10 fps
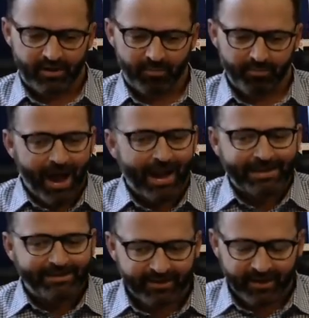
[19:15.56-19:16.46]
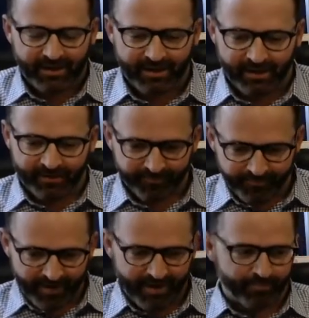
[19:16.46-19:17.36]
bodies in a
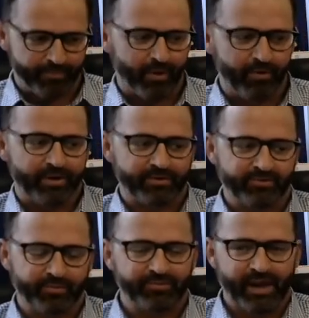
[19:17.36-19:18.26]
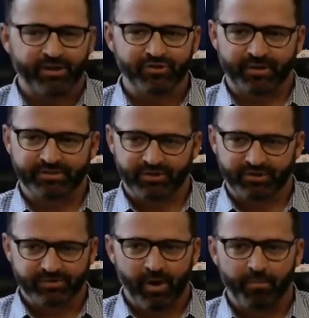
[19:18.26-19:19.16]
building is substantial on such a
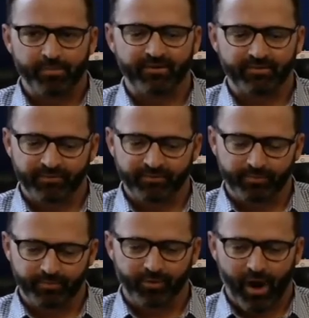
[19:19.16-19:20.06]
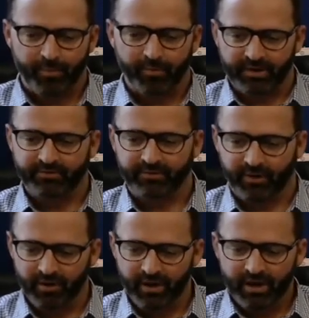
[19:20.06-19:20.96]
small piece of property.
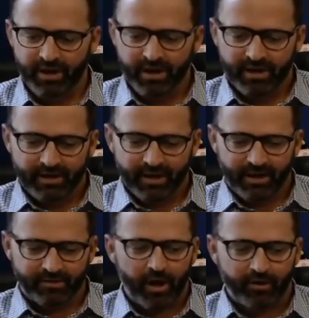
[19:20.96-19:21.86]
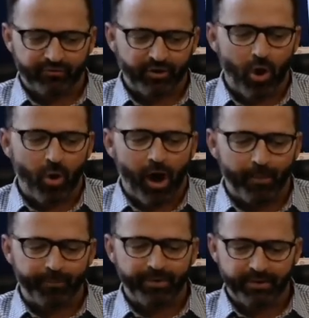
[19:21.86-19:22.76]
So it allowed us to go
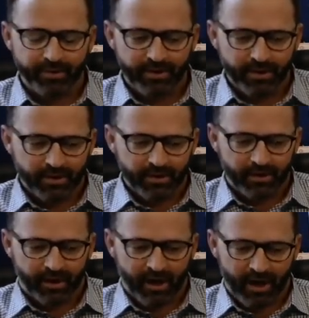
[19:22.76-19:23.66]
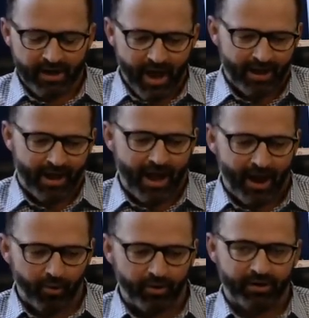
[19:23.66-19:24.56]
up and not
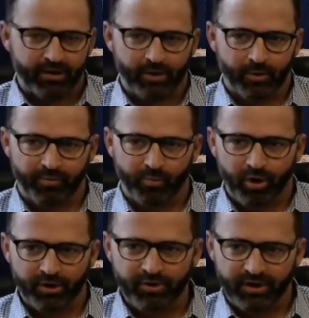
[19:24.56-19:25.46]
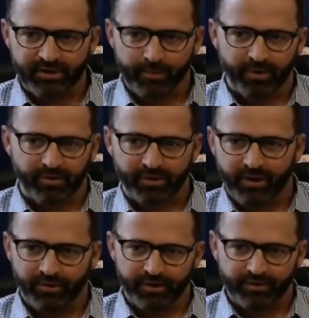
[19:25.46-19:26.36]
out. With wood, you can typically
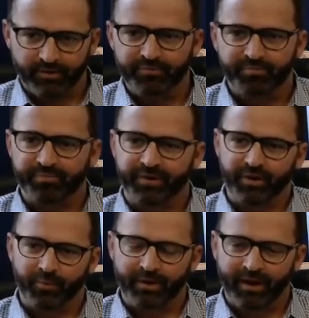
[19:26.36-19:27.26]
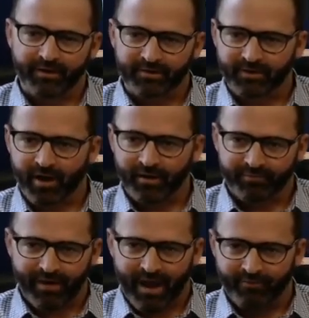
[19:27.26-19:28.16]
only do, we like to call it
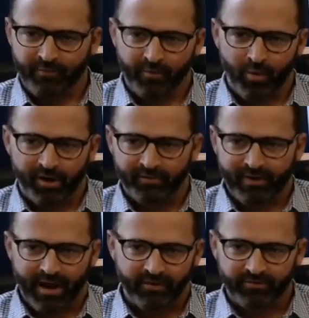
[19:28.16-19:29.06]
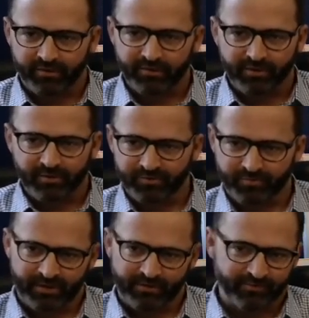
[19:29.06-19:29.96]
5/1 or 5/2, which
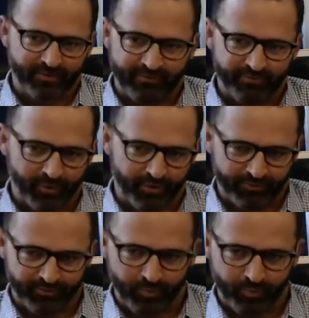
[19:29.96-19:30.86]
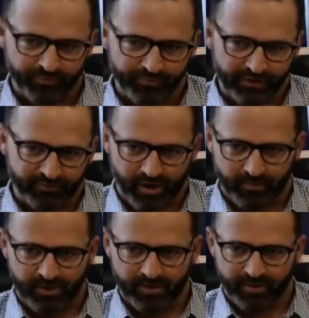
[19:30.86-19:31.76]
means 5 stories of stick
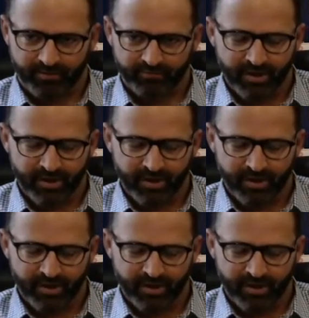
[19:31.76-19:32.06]
framing above